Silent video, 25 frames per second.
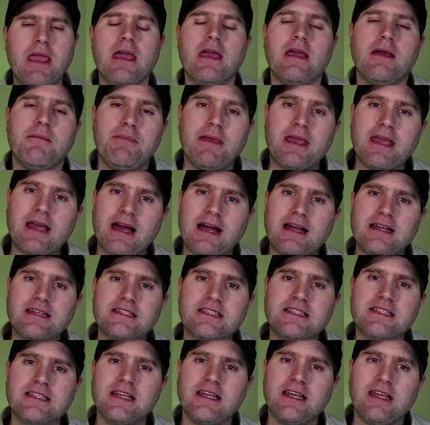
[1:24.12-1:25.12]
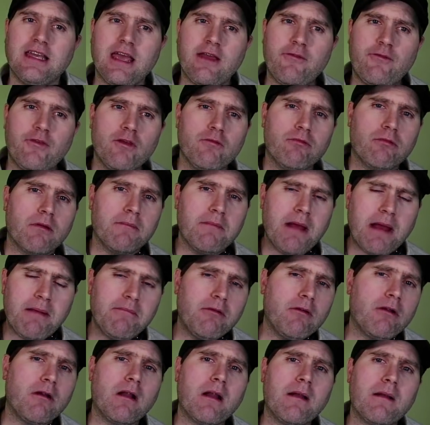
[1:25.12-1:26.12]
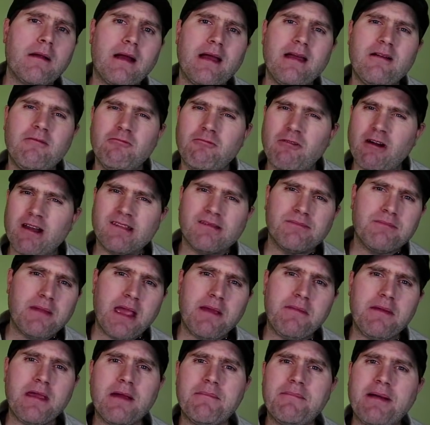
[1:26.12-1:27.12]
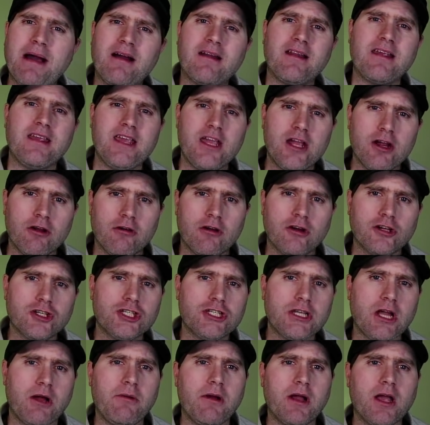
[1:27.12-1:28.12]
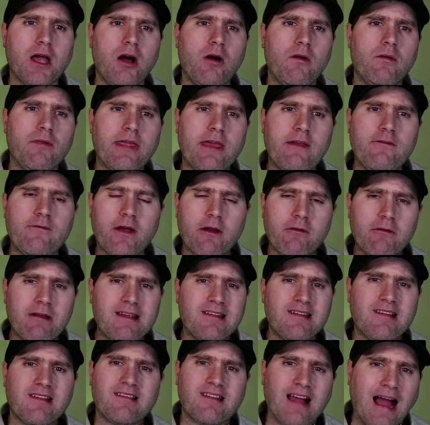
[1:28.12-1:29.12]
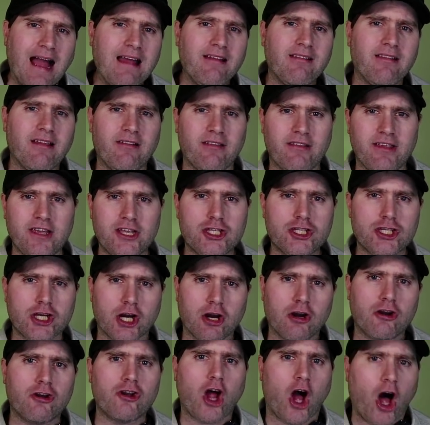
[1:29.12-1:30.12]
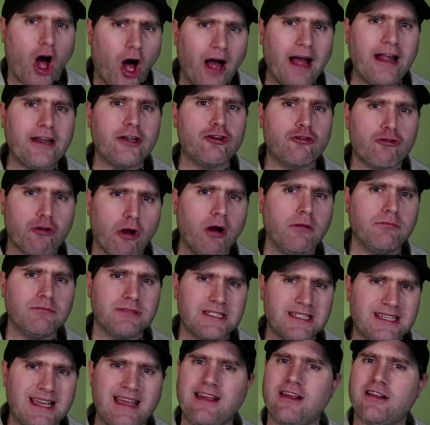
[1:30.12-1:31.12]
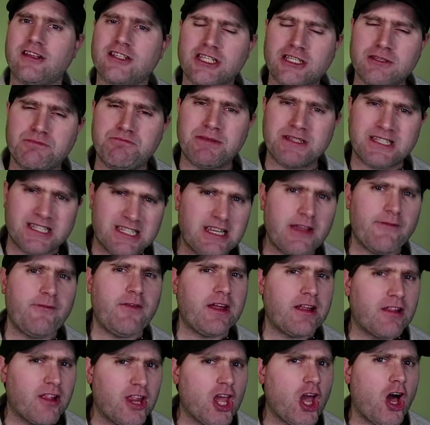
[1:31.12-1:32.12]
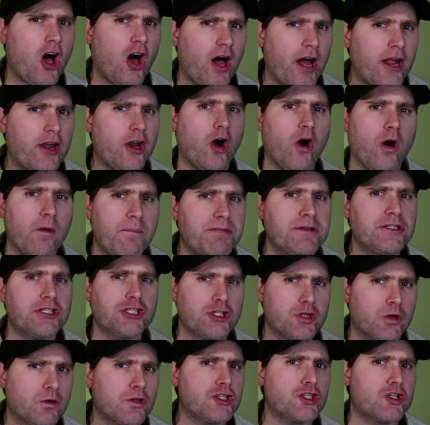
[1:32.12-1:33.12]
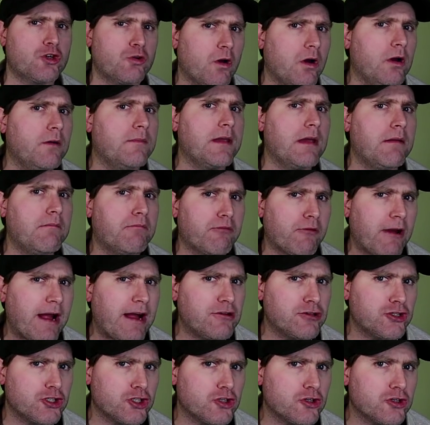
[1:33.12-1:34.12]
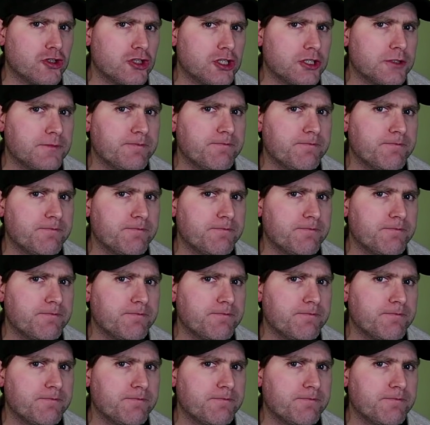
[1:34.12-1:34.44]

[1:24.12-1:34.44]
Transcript: because if you remember, it was maybe about a year or so ago, they very silently turned on Chrome Sync, specifically on open source Chromium browsers.